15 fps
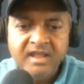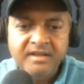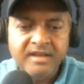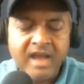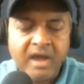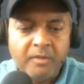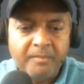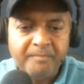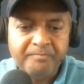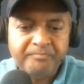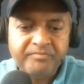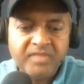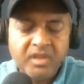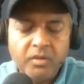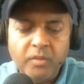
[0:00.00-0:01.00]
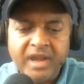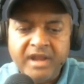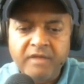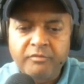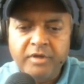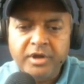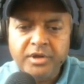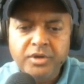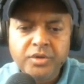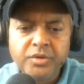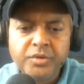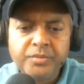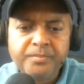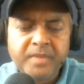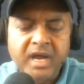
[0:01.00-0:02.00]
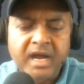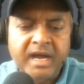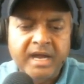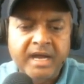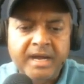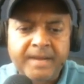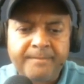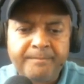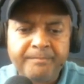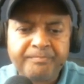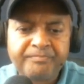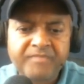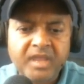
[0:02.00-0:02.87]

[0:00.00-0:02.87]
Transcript: Now whenever you learn